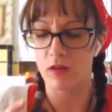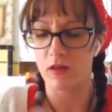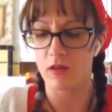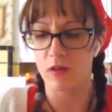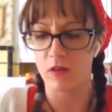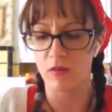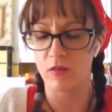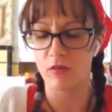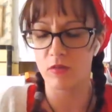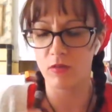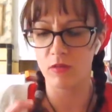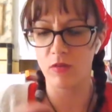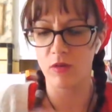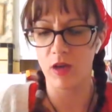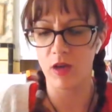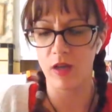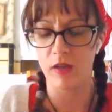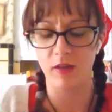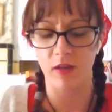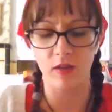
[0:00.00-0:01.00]

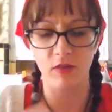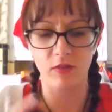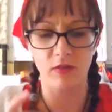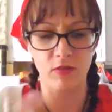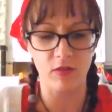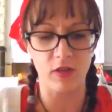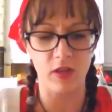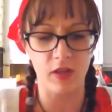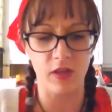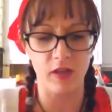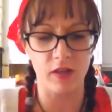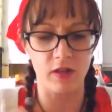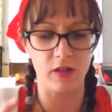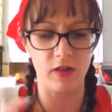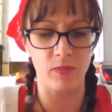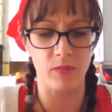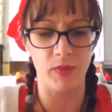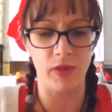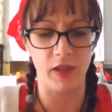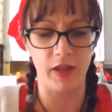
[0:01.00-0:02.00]
It does look like a
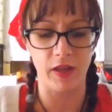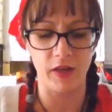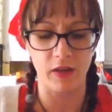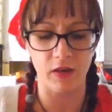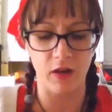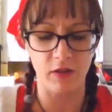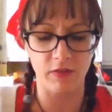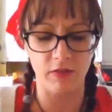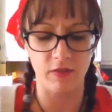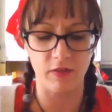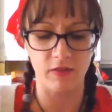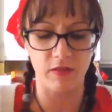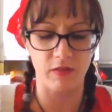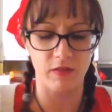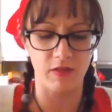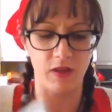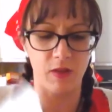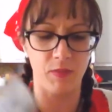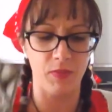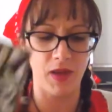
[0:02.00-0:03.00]
little bit like
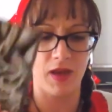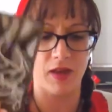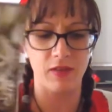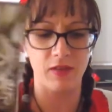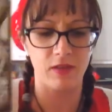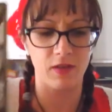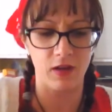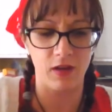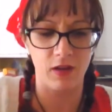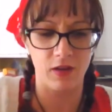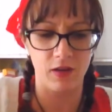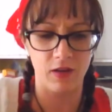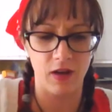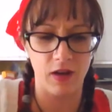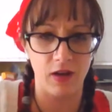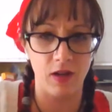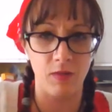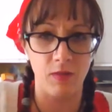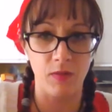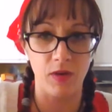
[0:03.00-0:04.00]
narcissist empath
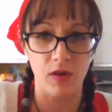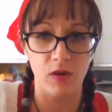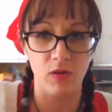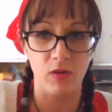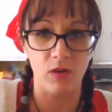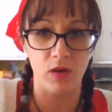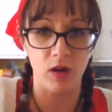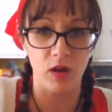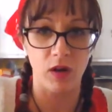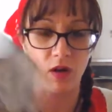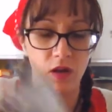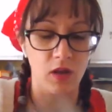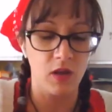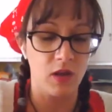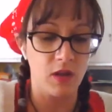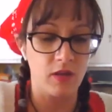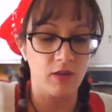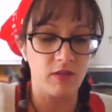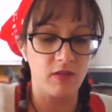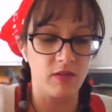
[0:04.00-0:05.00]
dynamic going on.
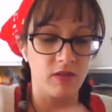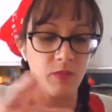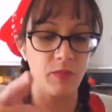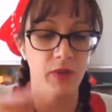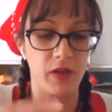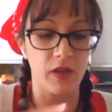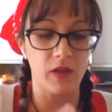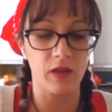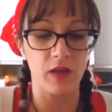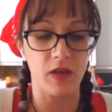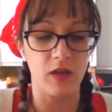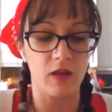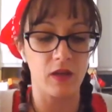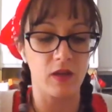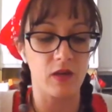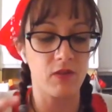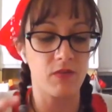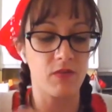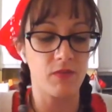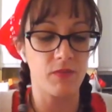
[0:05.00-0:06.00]
Stability.
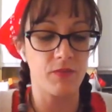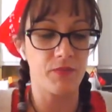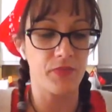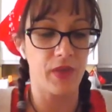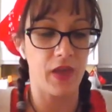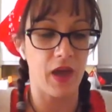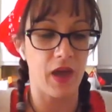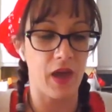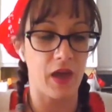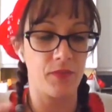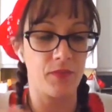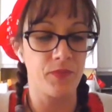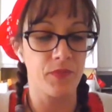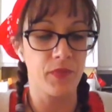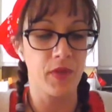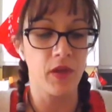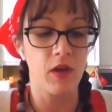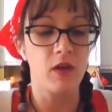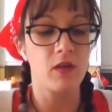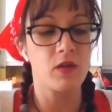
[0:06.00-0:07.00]

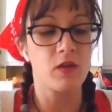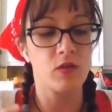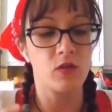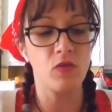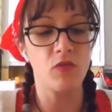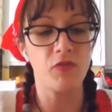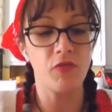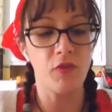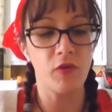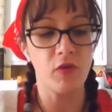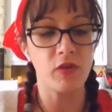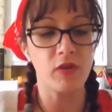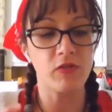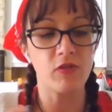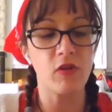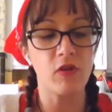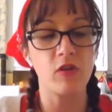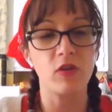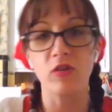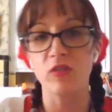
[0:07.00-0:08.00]
You focus
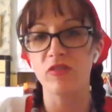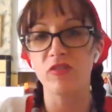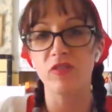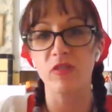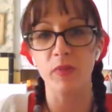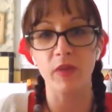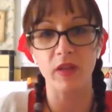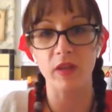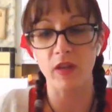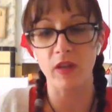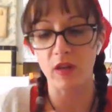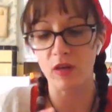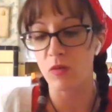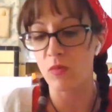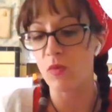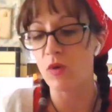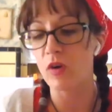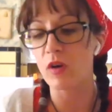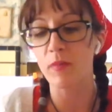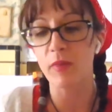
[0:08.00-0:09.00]
on your stability.
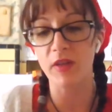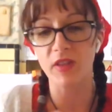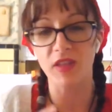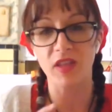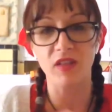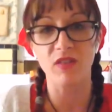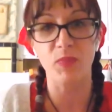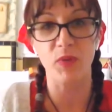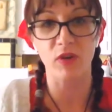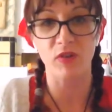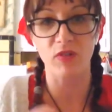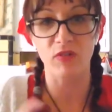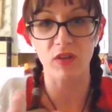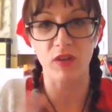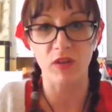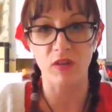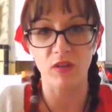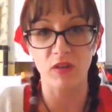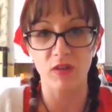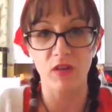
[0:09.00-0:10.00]
Don't worry about this
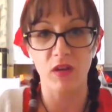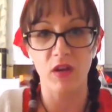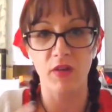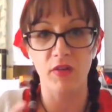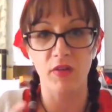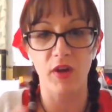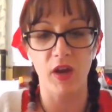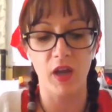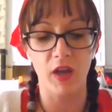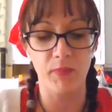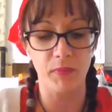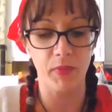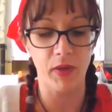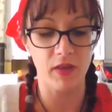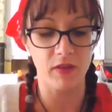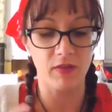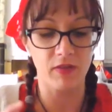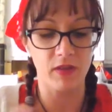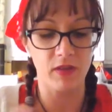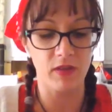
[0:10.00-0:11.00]
person. All right,
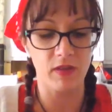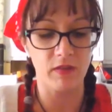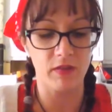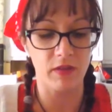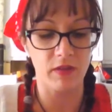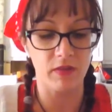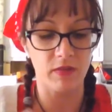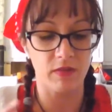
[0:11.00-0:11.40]
Pisces.